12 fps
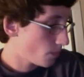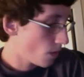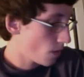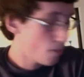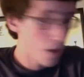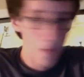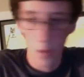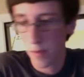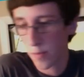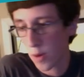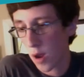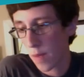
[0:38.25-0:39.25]
people have
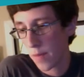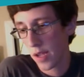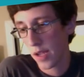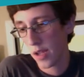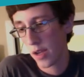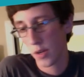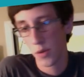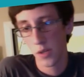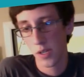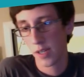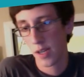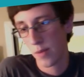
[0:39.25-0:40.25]
brought me
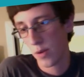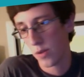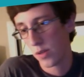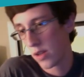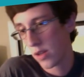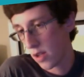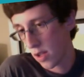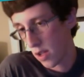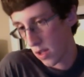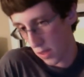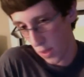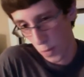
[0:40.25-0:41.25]
acoustic demos
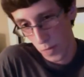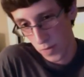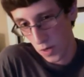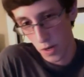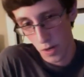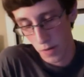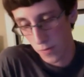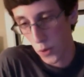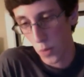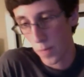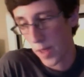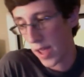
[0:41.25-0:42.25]
that we've turned into
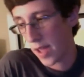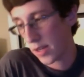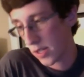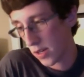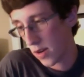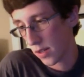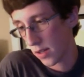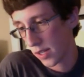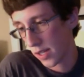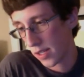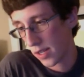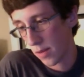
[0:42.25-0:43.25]
full band songs
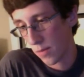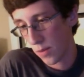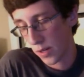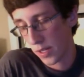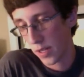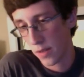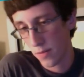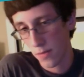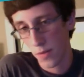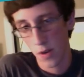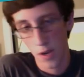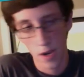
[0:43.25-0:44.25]
that sound pretty good
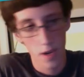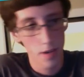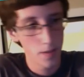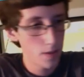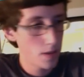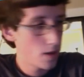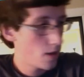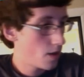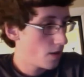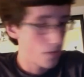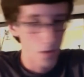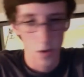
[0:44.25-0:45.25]
for uh,
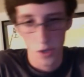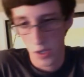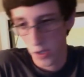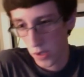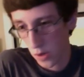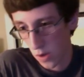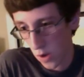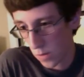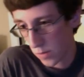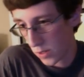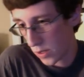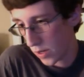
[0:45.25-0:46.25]
for just a little
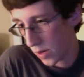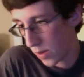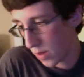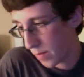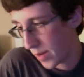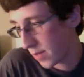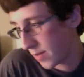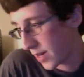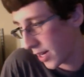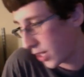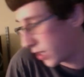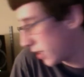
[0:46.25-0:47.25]
home studio in the basement
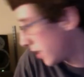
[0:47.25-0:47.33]
actually.